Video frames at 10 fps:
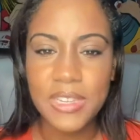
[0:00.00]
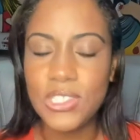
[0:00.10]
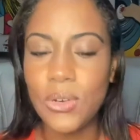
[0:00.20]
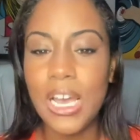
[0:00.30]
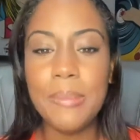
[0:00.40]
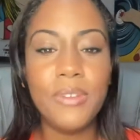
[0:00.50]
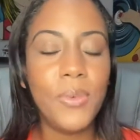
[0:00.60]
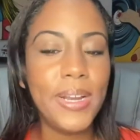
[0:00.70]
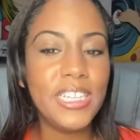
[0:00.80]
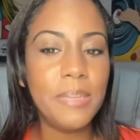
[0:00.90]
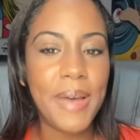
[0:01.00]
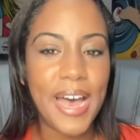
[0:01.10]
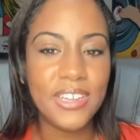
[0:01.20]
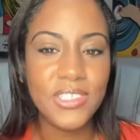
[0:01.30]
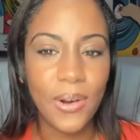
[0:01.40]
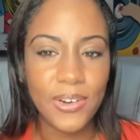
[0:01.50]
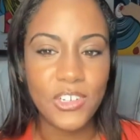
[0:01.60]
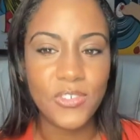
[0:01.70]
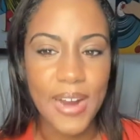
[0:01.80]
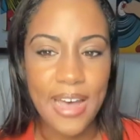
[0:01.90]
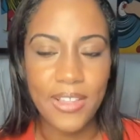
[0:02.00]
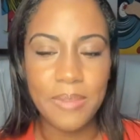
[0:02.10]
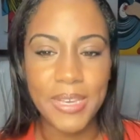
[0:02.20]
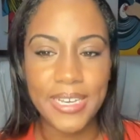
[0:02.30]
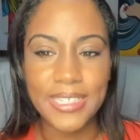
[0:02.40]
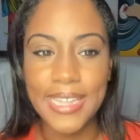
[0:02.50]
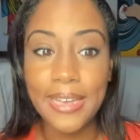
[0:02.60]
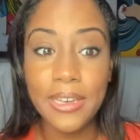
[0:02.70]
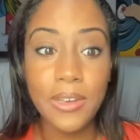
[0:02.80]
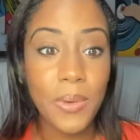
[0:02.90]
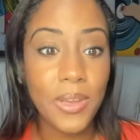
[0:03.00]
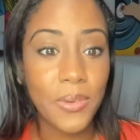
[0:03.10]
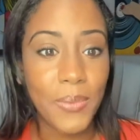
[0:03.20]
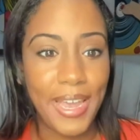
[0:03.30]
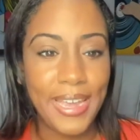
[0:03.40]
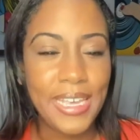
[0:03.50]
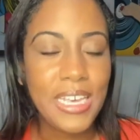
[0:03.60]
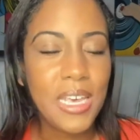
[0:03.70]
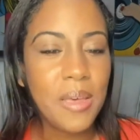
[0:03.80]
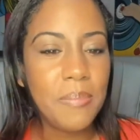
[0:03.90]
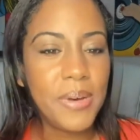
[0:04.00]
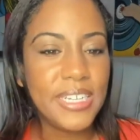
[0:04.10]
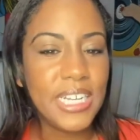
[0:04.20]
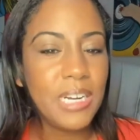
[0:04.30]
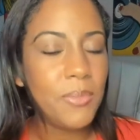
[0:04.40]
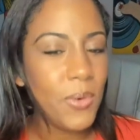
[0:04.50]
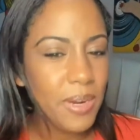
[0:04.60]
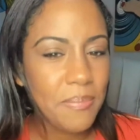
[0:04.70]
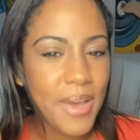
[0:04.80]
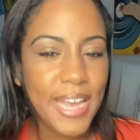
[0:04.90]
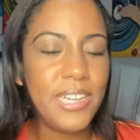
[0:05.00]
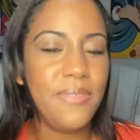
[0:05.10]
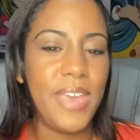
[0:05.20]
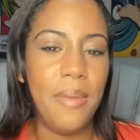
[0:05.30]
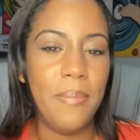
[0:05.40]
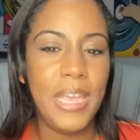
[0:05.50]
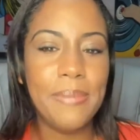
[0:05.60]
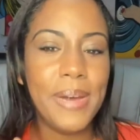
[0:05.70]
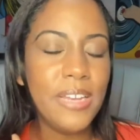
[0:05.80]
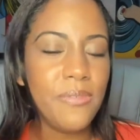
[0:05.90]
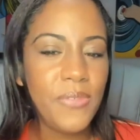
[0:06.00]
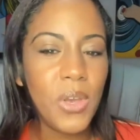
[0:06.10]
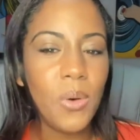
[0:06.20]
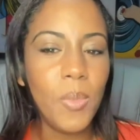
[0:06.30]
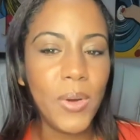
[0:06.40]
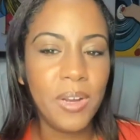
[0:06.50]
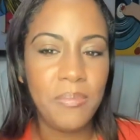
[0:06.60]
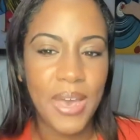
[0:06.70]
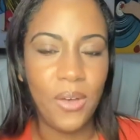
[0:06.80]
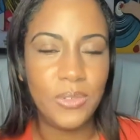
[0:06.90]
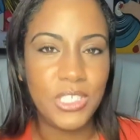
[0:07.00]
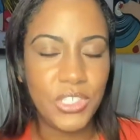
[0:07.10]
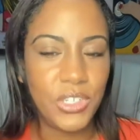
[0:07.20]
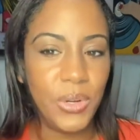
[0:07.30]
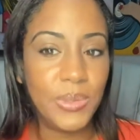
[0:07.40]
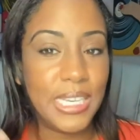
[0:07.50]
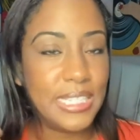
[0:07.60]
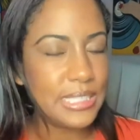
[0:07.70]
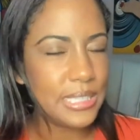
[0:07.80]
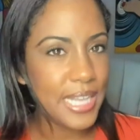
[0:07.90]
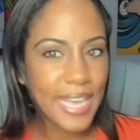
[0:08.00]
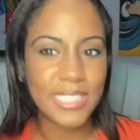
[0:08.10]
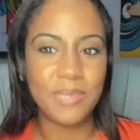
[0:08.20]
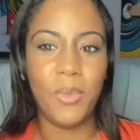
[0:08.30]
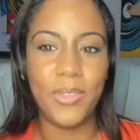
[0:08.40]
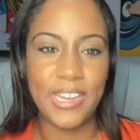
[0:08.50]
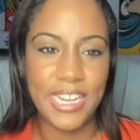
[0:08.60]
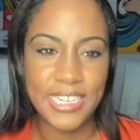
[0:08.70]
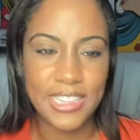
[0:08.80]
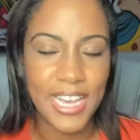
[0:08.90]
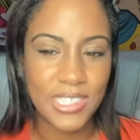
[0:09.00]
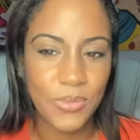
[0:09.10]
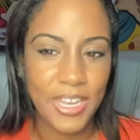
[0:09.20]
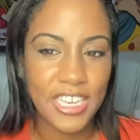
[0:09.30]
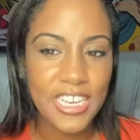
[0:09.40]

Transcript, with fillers: So I am avoiding the pass yardage for Allen because that could go either way. But in a more competitive game, he might feel more compelled to use his legs more than he did last week.